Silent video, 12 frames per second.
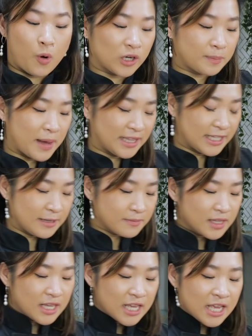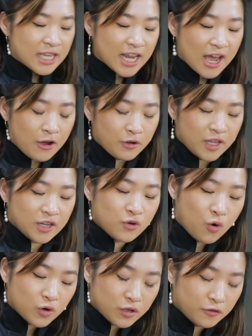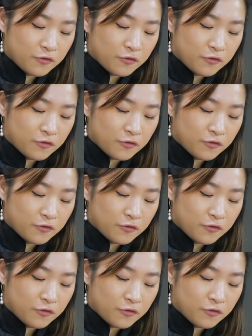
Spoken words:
pork belly. Now, in order